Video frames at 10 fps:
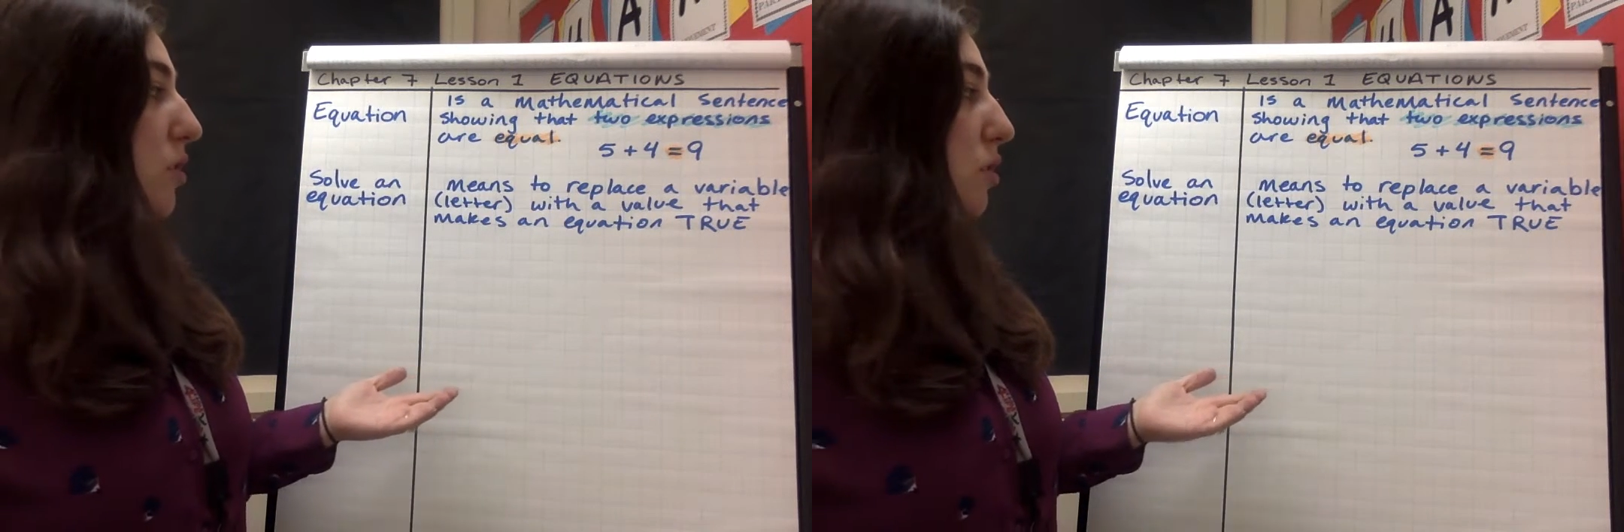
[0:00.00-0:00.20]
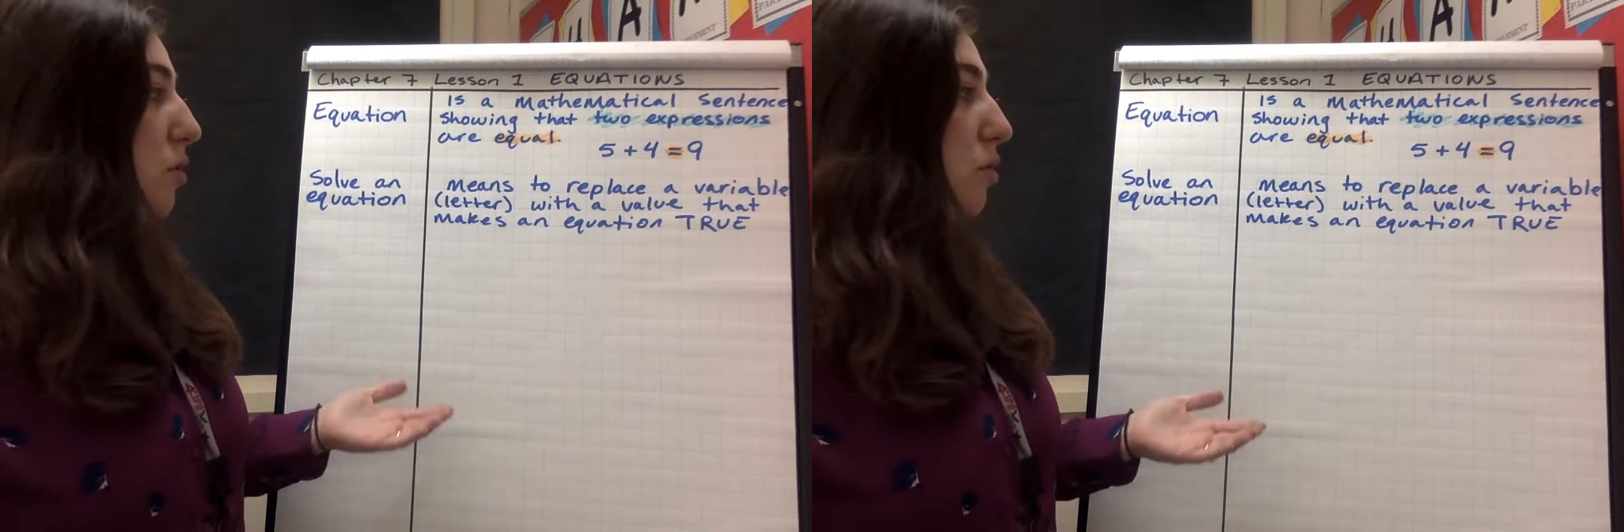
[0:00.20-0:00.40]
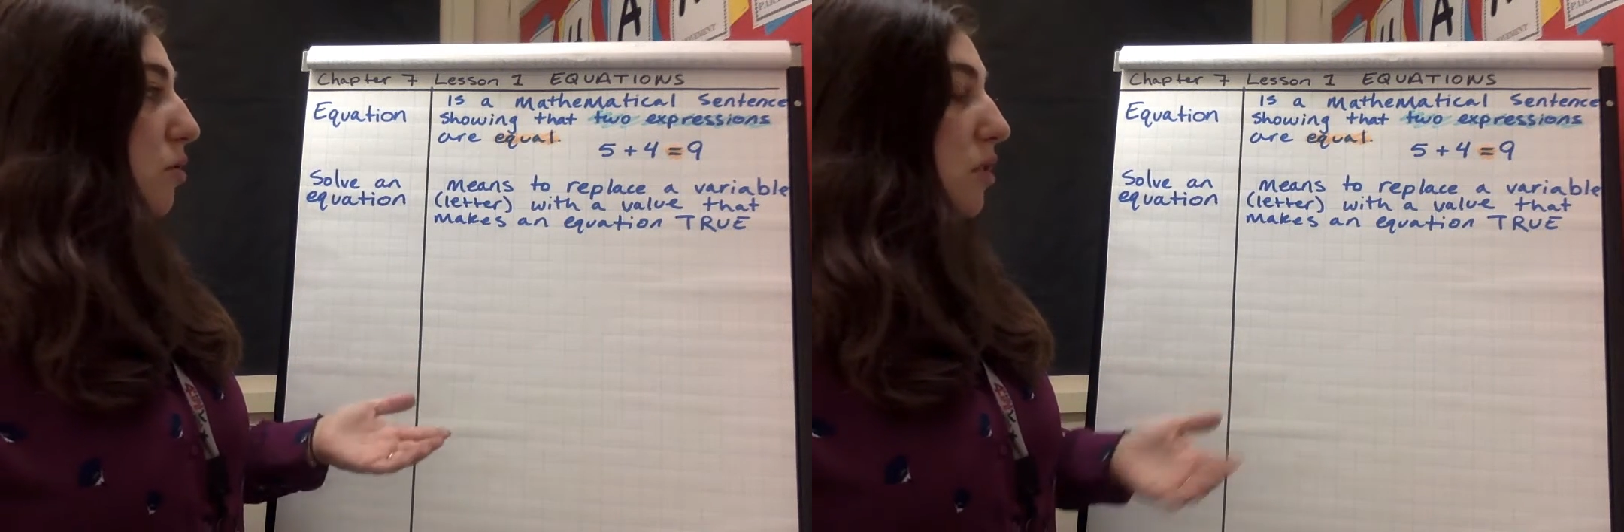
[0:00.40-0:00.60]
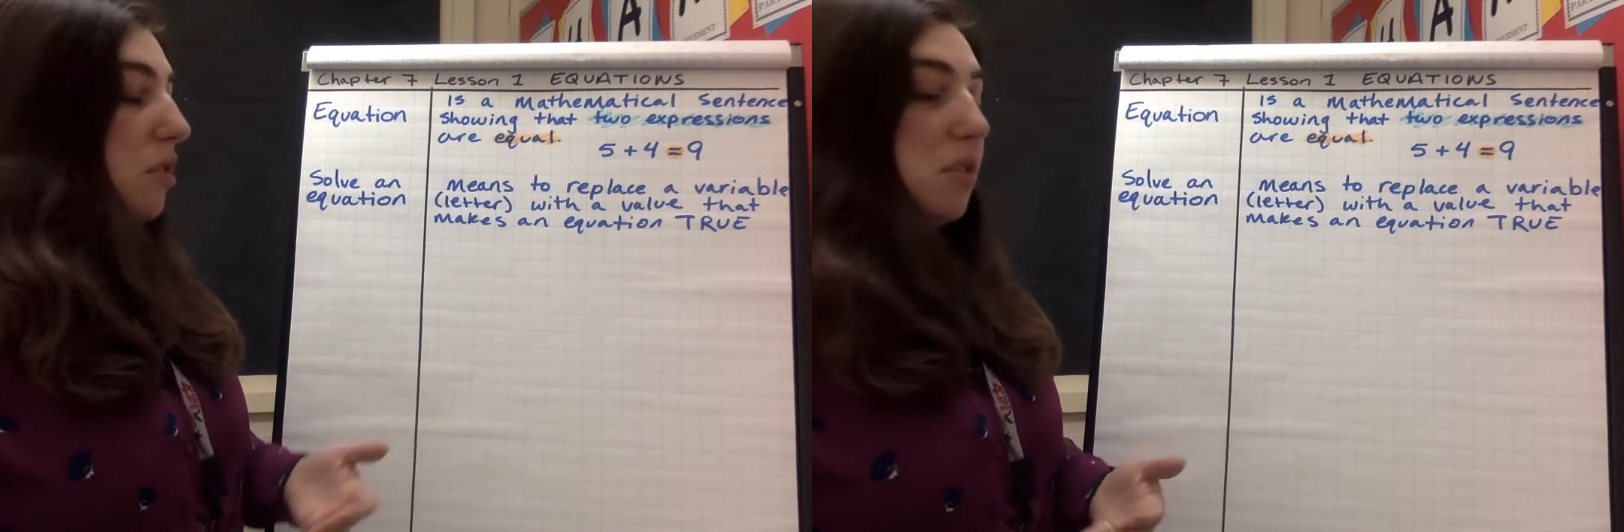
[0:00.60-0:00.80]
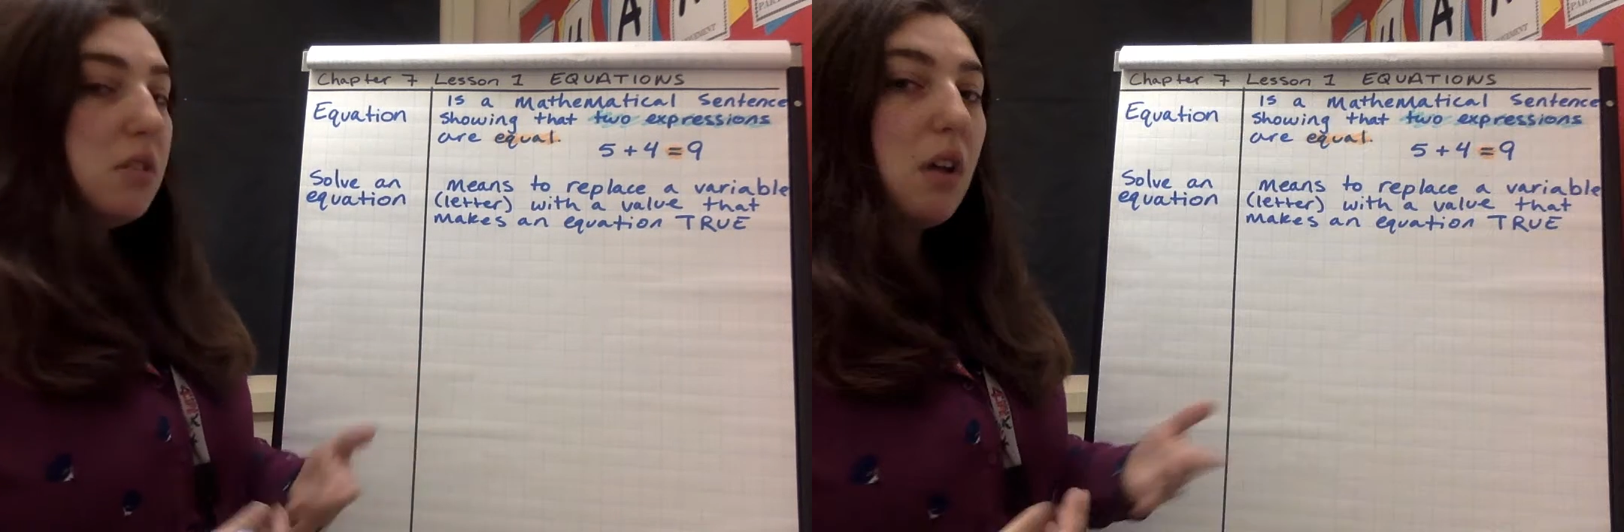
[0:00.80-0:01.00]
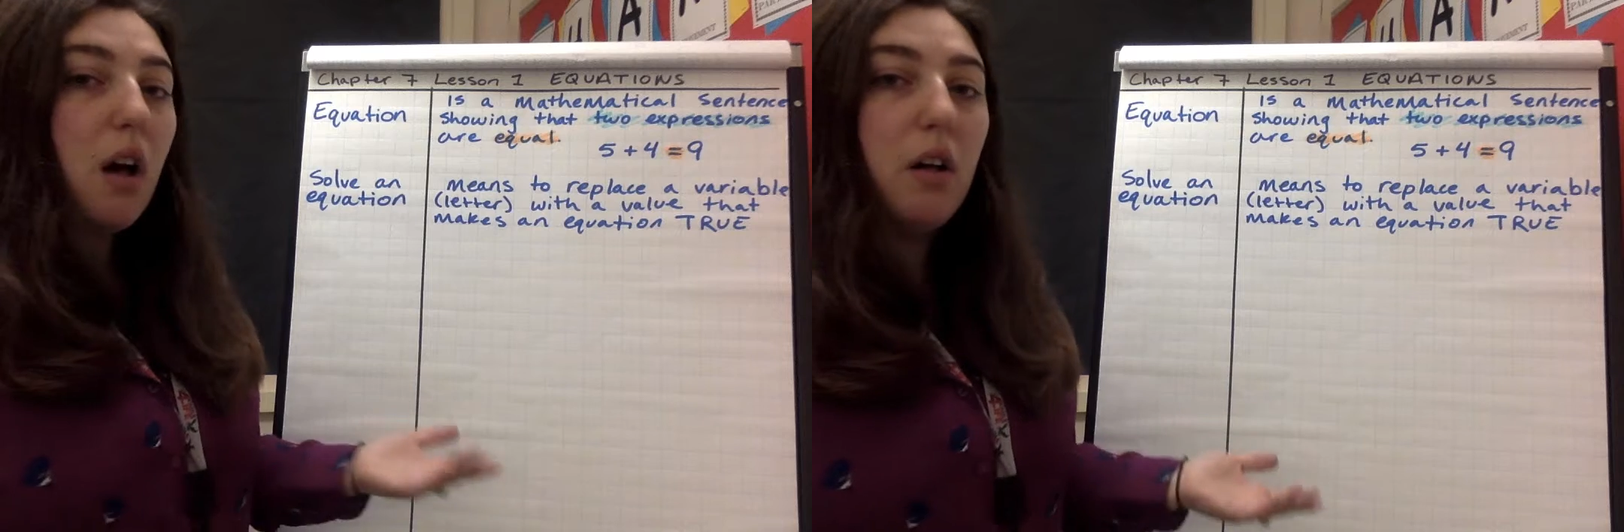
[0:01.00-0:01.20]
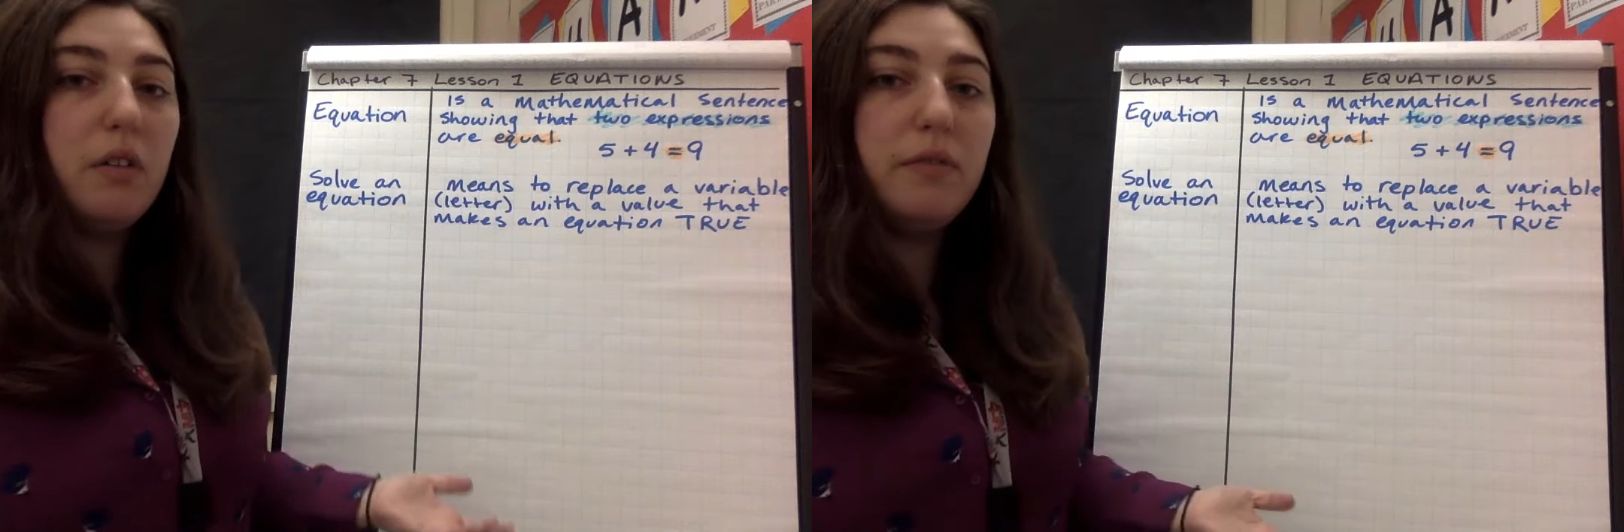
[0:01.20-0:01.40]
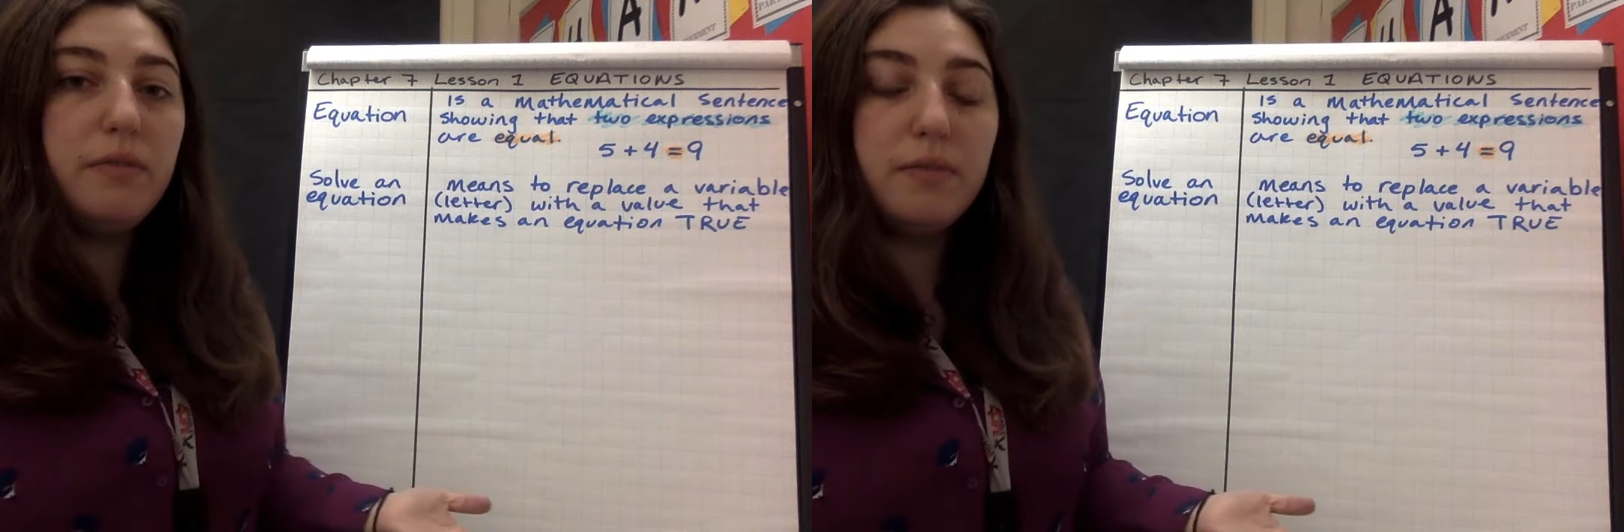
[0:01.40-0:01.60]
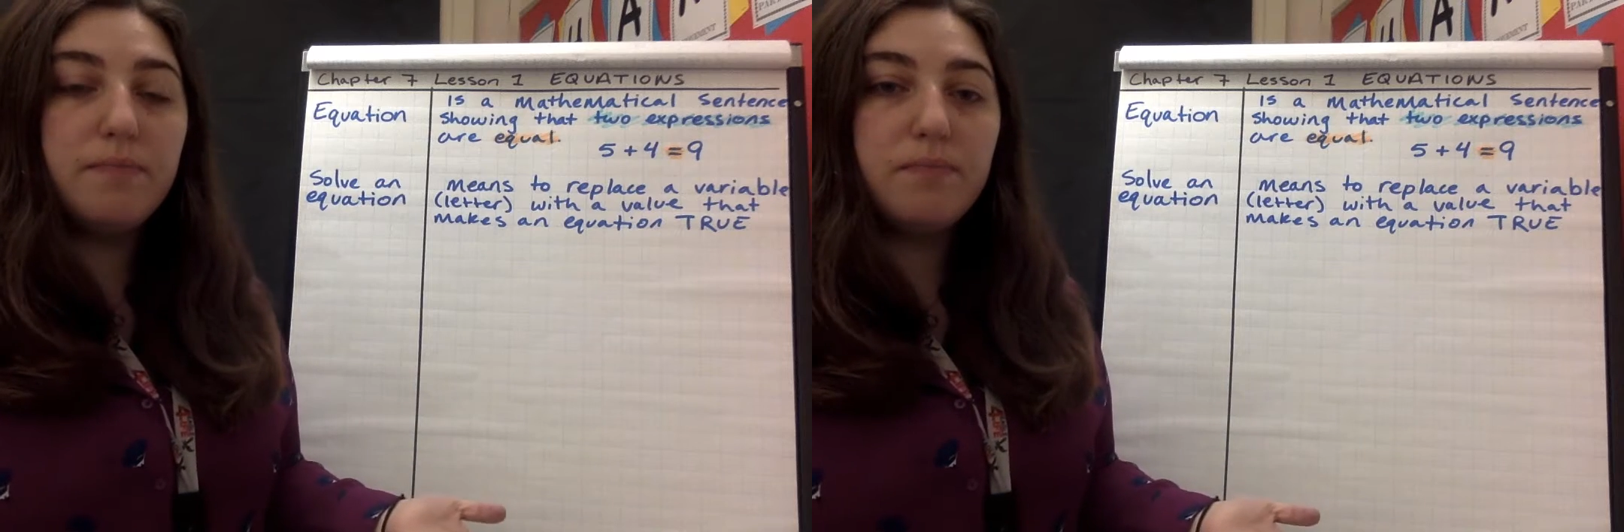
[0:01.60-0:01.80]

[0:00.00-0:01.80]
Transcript: to solve